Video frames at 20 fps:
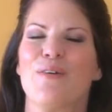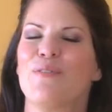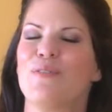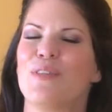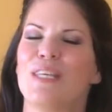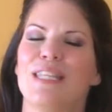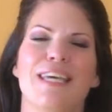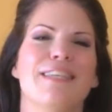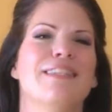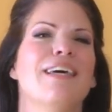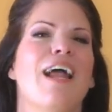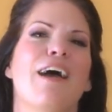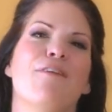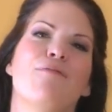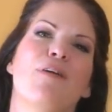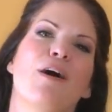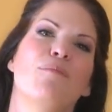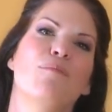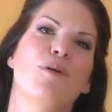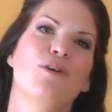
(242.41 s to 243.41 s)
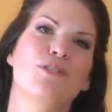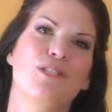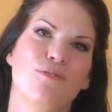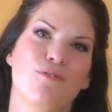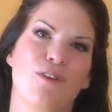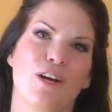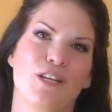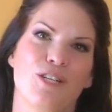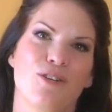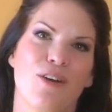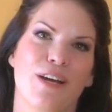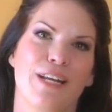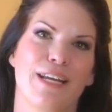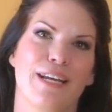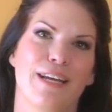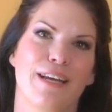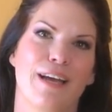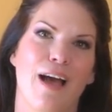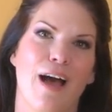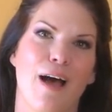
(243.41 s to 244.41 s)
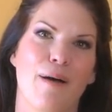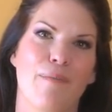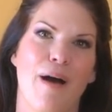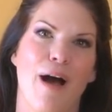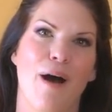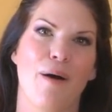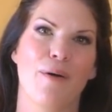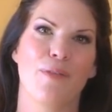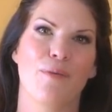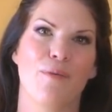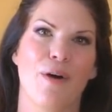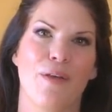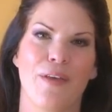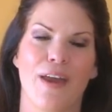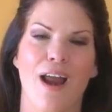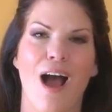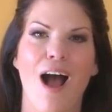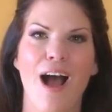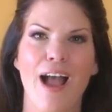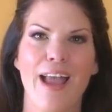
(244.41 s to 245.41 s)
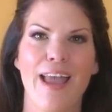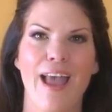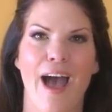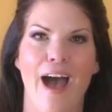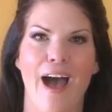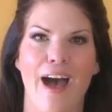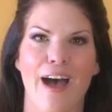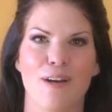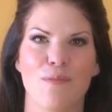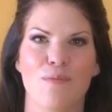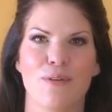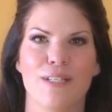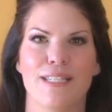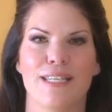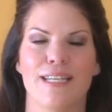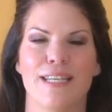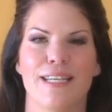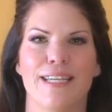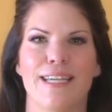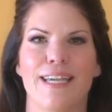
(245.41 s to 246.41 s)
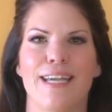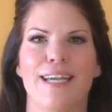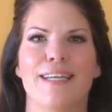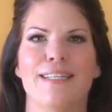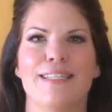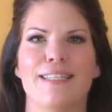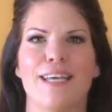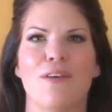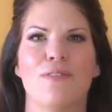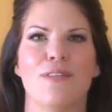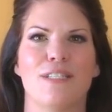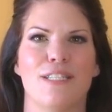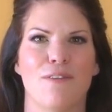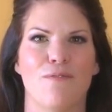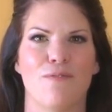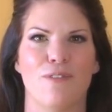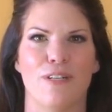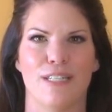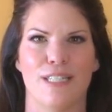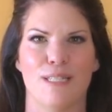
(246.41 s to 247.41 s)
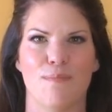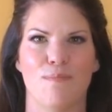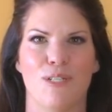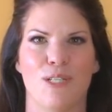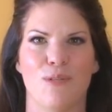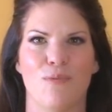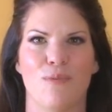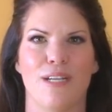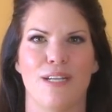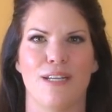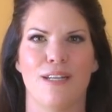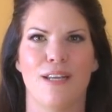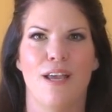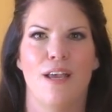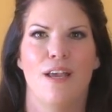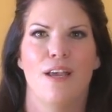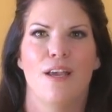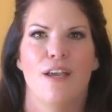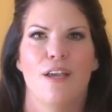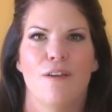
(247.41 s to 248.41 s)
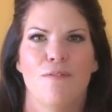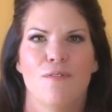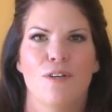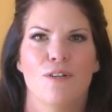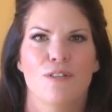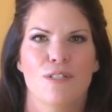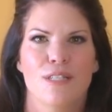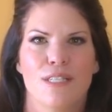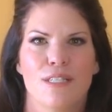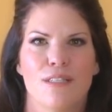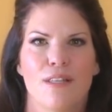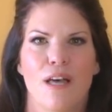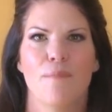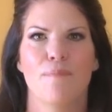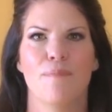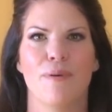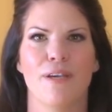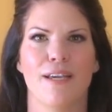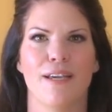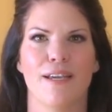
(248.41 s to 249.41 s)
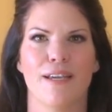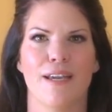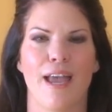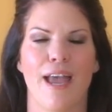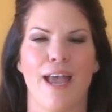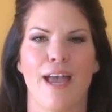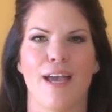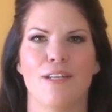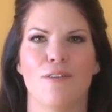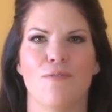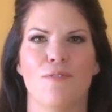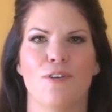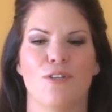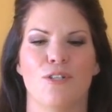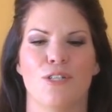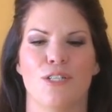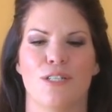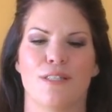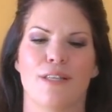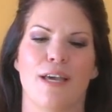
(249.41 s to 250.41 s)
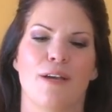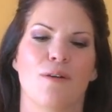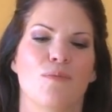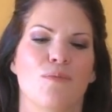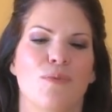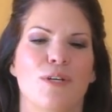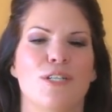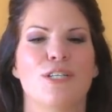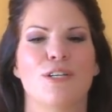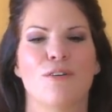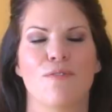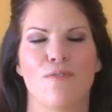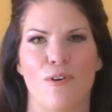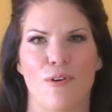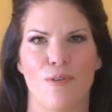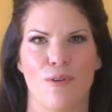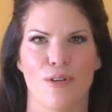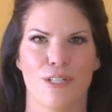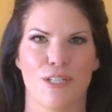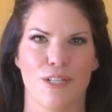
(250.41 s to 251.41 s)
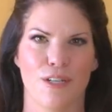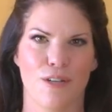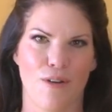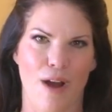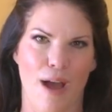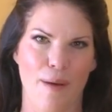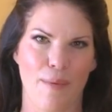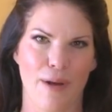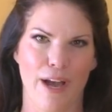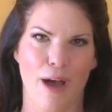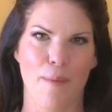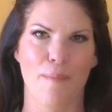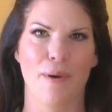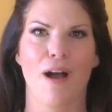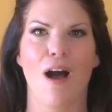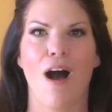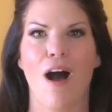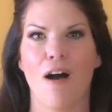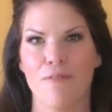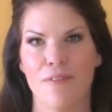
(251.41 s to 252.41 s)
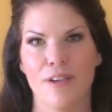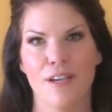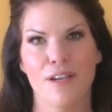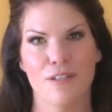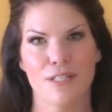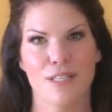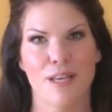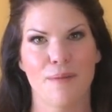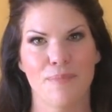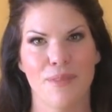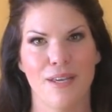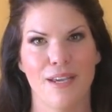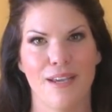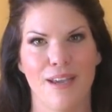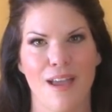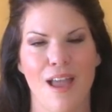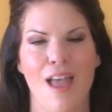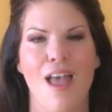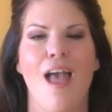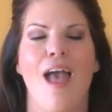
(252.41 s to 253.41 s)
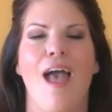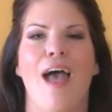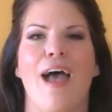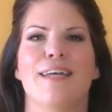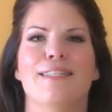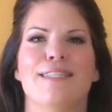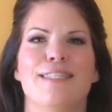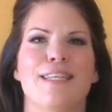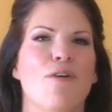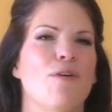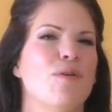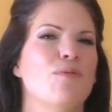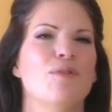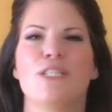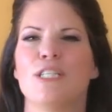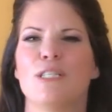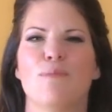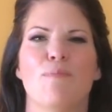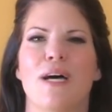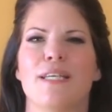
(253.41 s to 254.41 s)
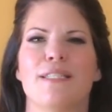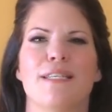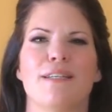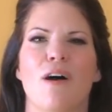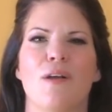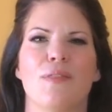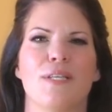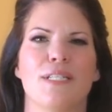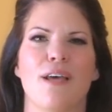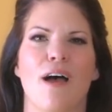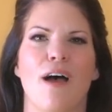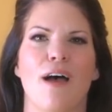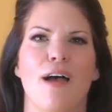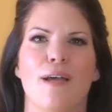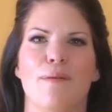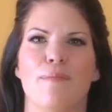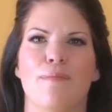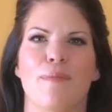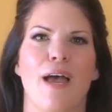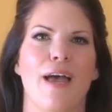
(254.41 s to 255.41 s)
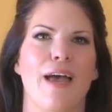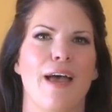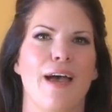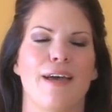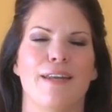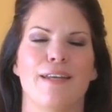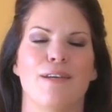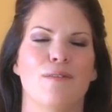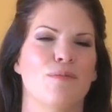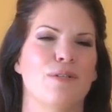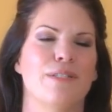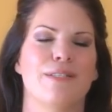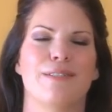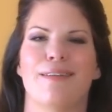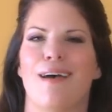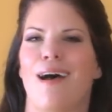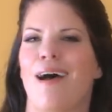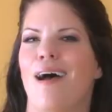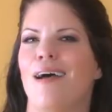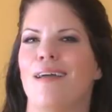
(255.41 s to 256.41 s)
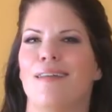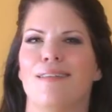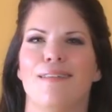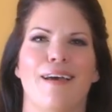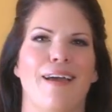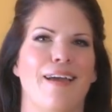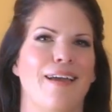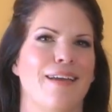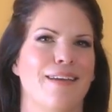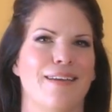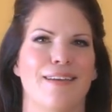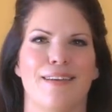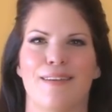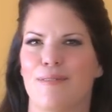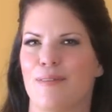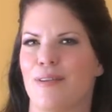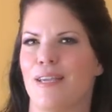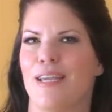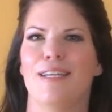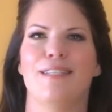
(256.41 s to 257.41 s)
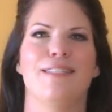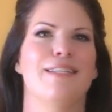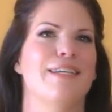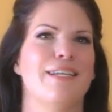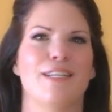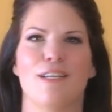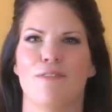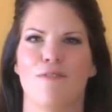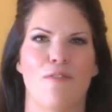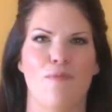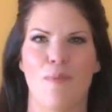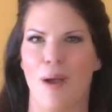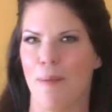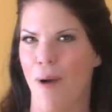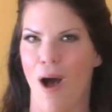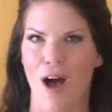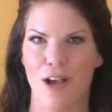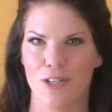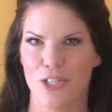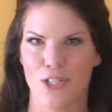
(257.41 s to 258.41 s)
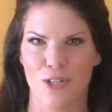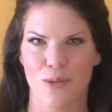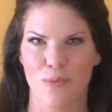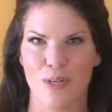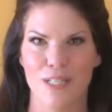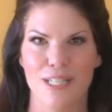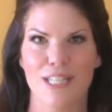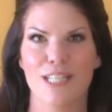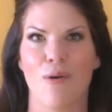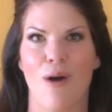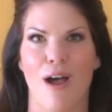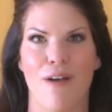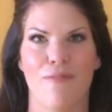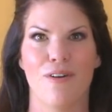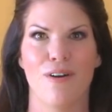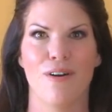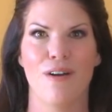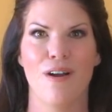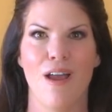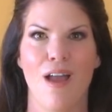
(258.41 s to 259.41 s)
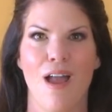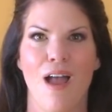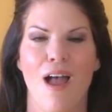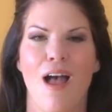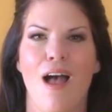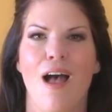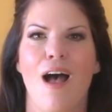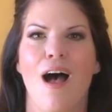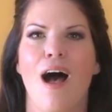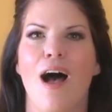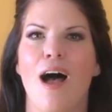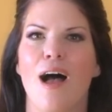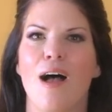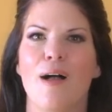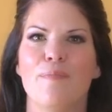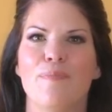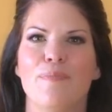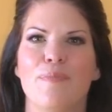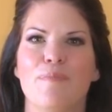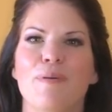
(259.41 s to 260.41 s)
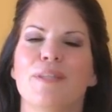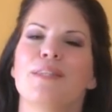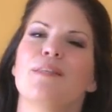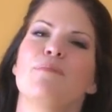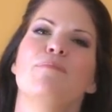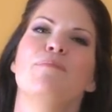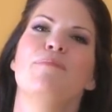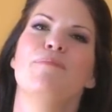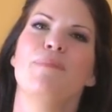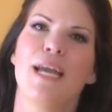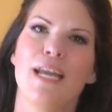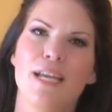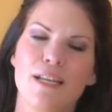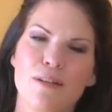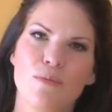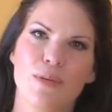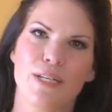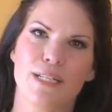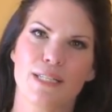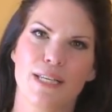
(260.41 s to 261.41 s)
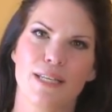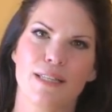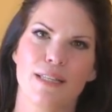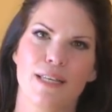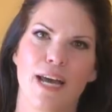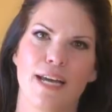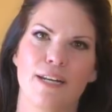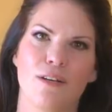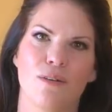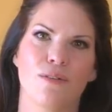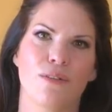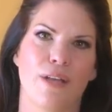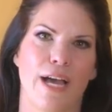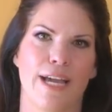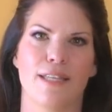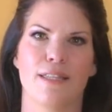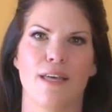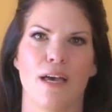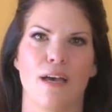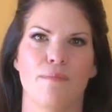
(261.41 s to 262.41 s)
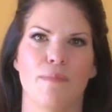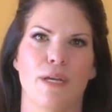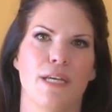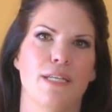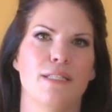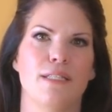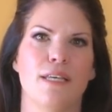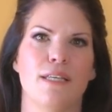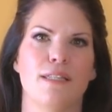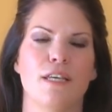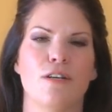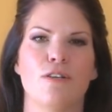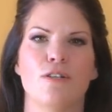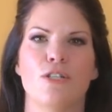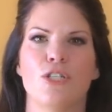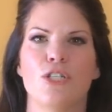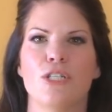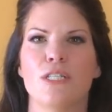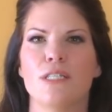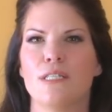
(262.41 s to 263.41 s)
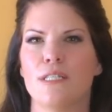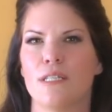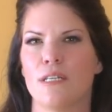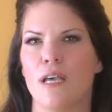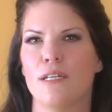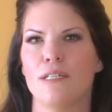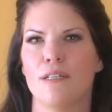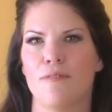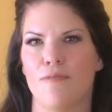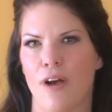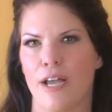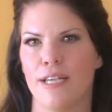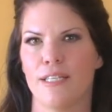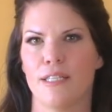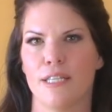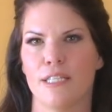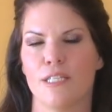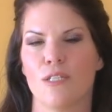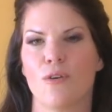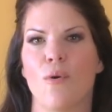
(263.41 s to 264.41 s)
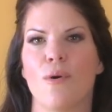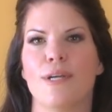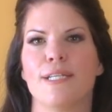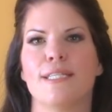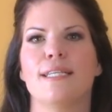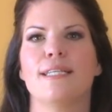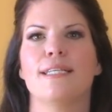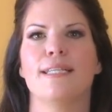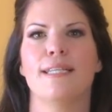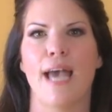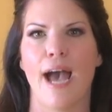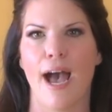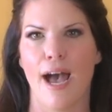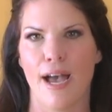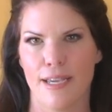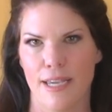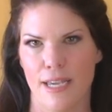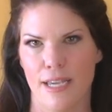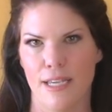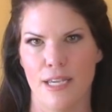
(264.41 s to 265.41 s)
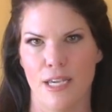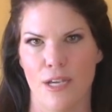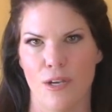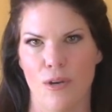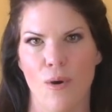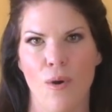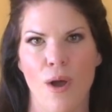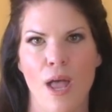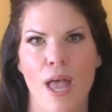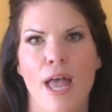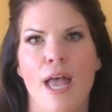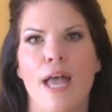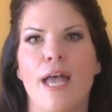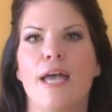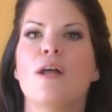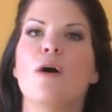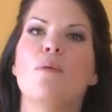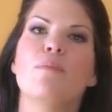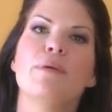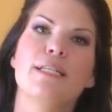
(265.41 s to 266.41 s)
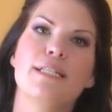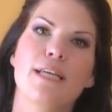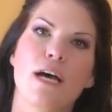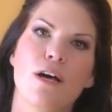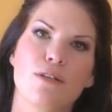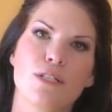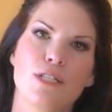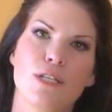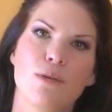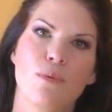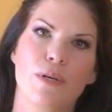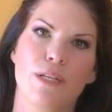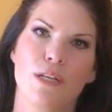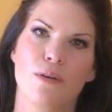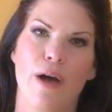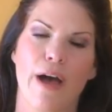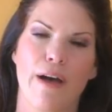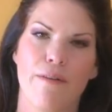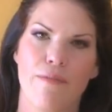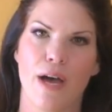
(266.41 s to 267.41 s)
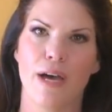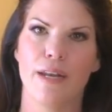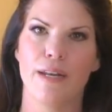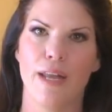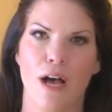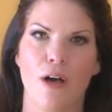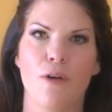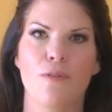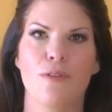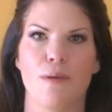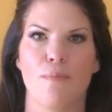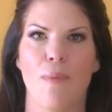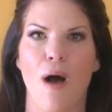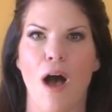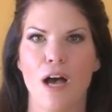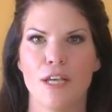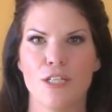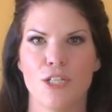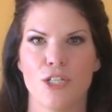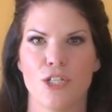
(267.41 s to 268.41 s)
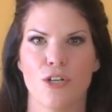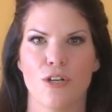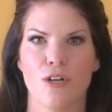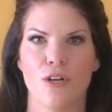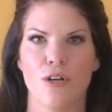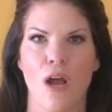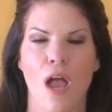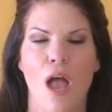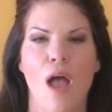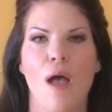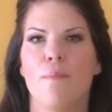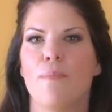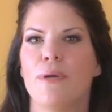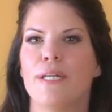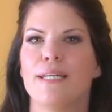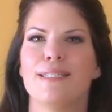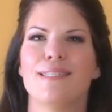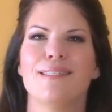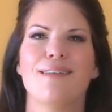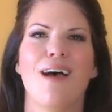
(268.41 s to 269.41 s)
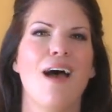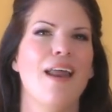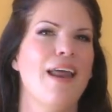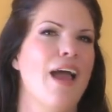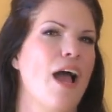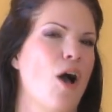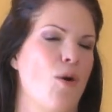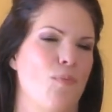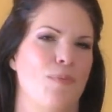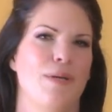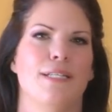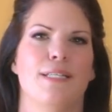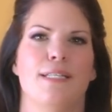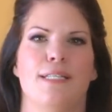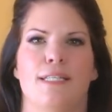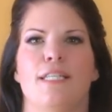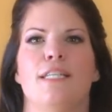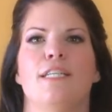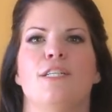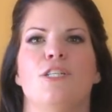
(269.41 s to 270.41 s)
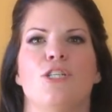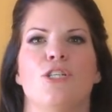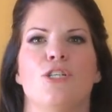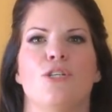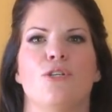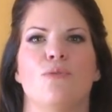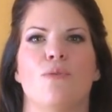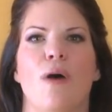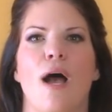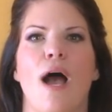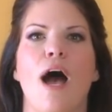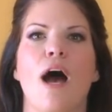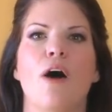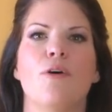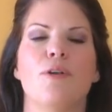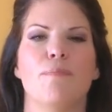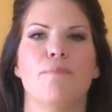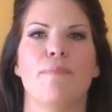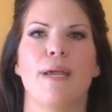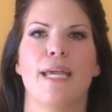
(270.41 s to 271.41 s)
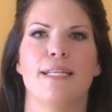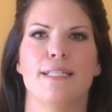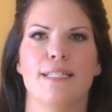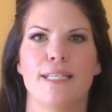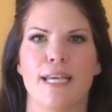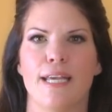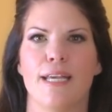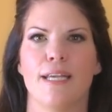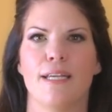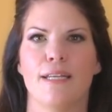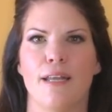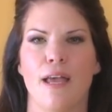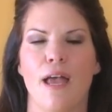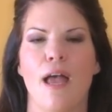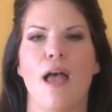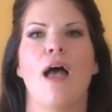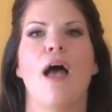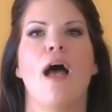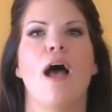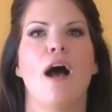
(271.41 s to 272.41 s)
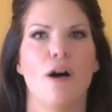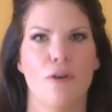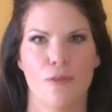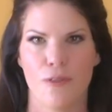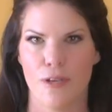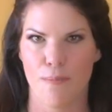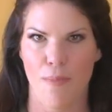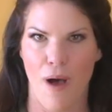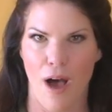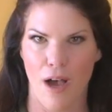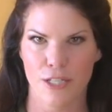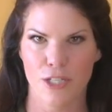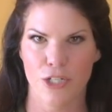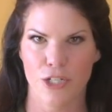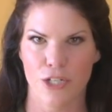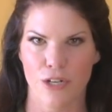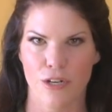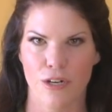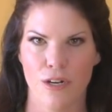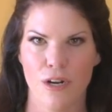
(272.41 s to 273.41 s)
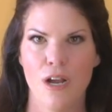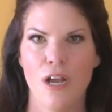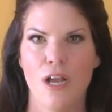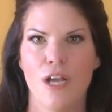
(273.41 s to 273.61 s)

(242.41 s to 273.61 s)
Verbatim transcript: The thing that I found most frustrating about the one that I had was that it can't tell the difference between if you're slumping and if you're just reaching forward to grab a cup of coffee or something. And so it was just buzzing all the time, and it was not indicative of my posture whatsoever. But the main reason that I don't like them is that they're just a device that's going to nag at you. It only tells you when you have unhealthy posture, but it's not helping to teach you how to maintain healthy posture.